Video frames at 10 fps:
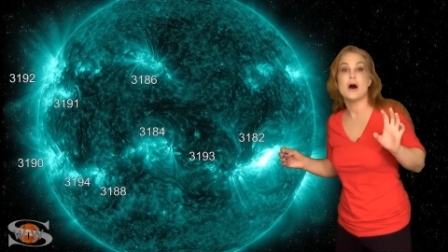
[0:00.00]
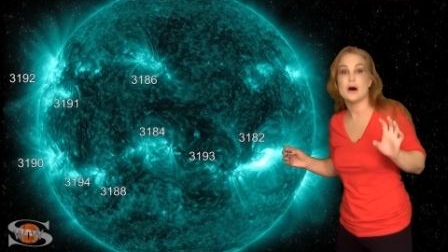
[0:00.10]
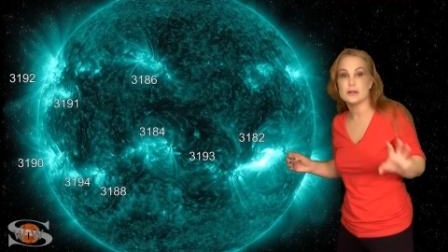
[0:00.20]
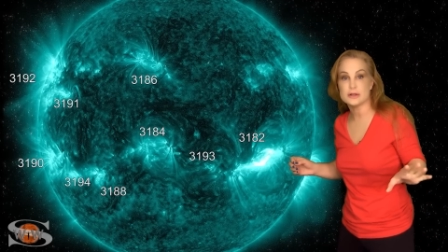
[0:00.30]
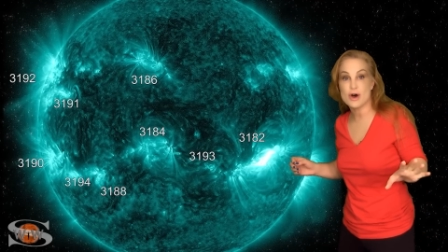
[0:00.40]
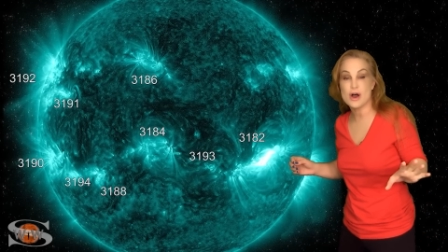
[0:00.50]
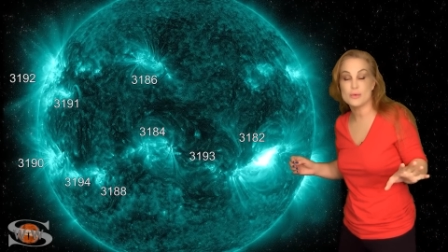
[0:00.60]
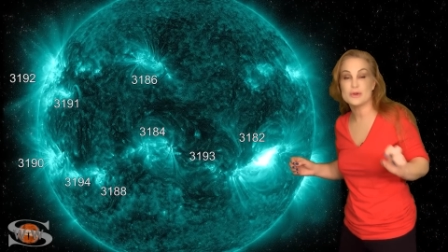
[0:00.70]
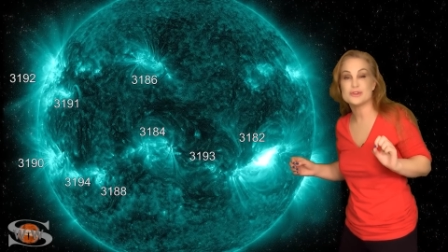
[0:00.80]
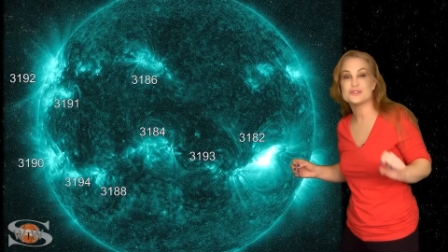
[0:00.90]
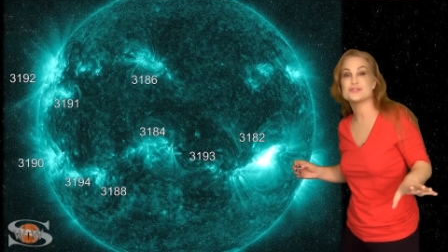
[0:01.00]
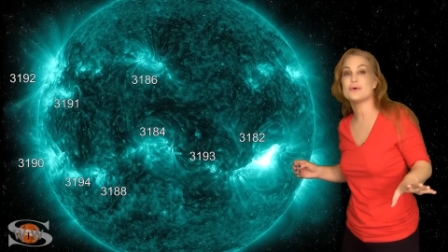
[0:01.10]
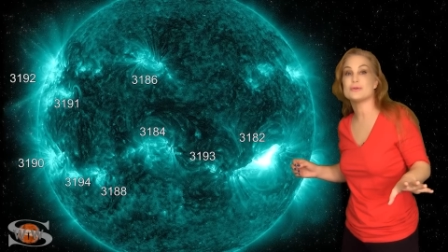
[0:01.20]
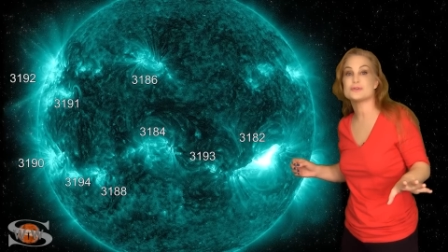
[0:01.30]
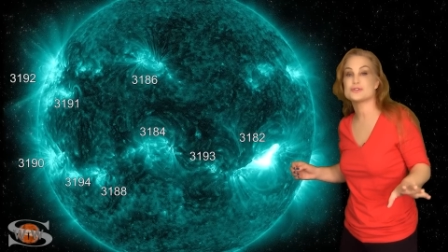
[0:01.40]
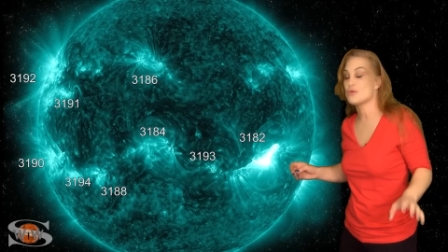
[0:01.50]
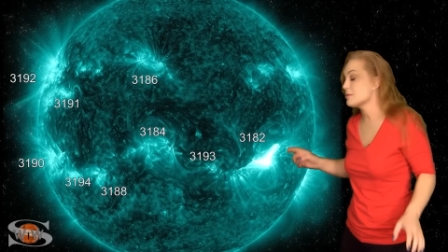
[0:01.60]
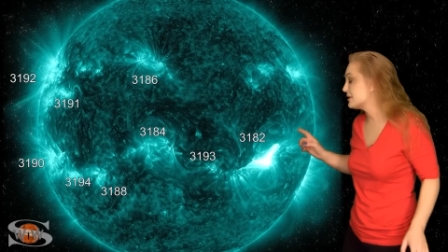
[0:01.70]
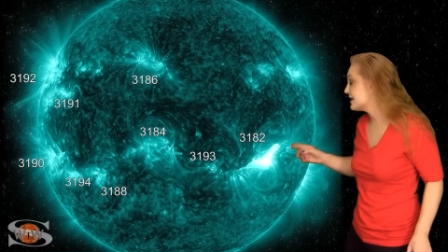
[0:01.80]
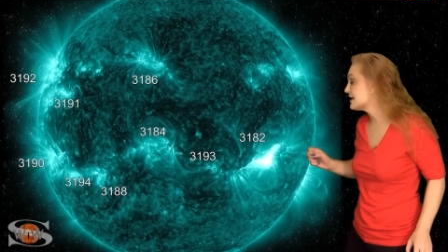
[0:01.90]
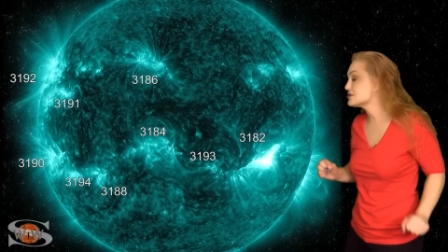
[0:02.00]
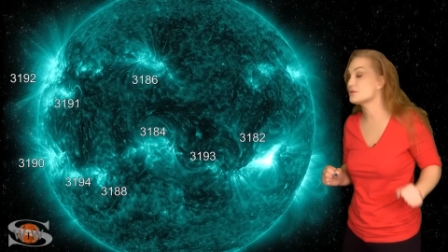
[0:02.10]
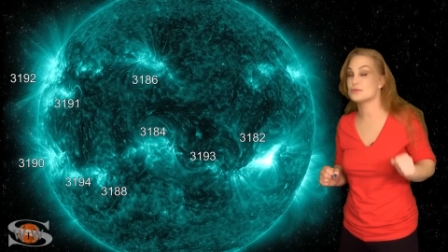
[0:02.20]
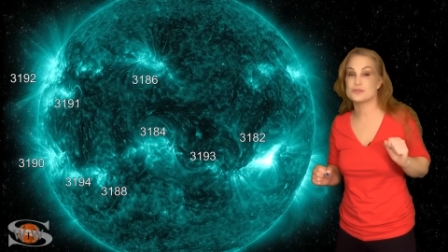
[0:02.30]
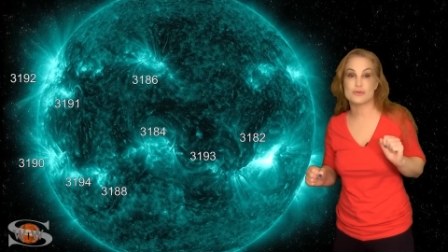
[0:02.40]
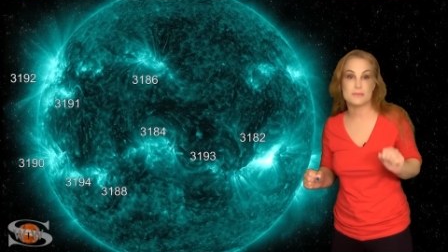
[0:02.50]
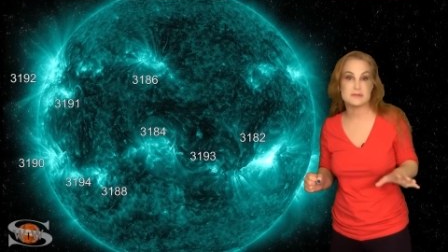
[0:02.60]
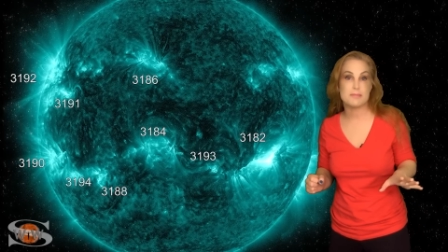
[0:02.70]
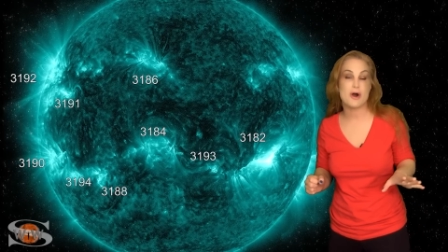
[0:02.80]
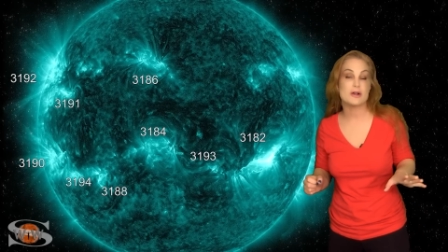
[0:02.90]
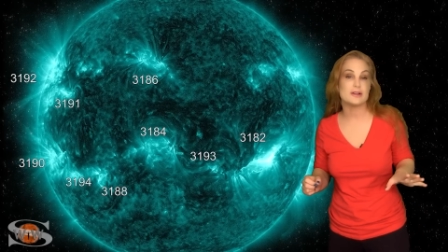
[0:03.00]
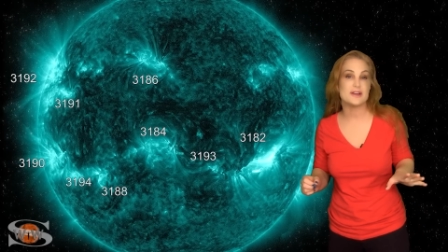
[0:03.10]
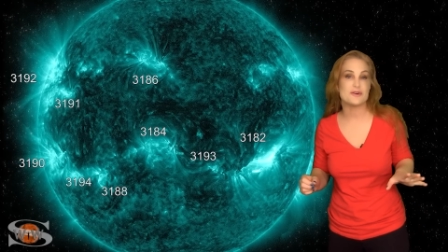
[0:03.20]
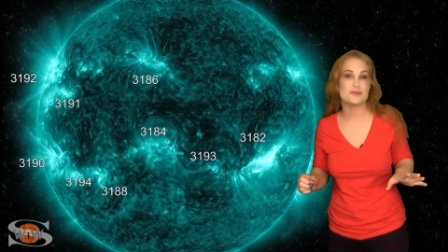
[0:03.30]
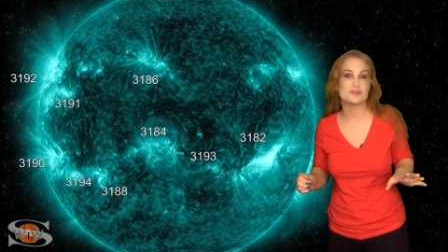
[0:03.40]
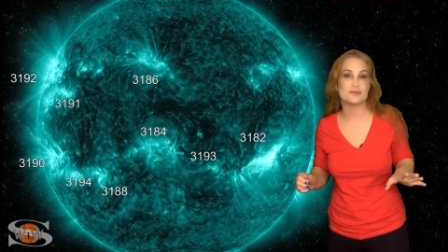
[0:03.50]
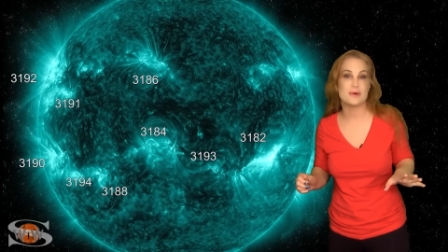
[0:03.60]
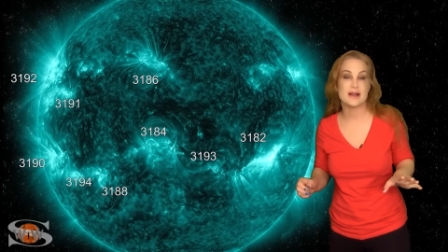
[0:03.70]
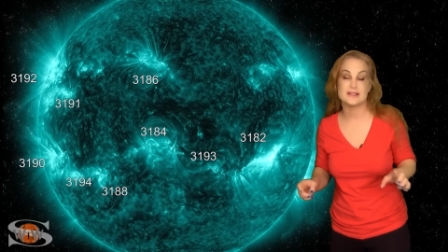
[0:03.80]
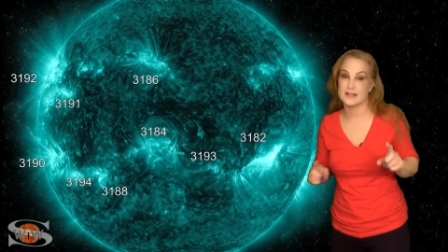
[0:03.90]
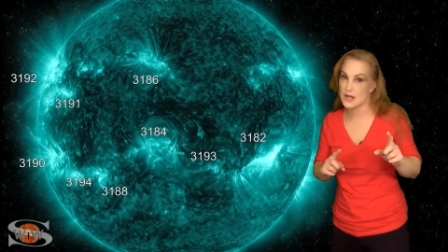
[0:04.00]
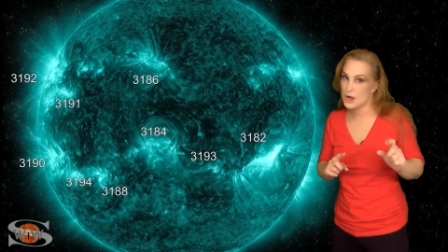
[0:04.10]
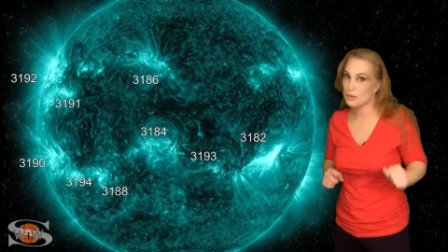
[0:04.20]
along with a solar storm, and that solar storm is partly Earth directed.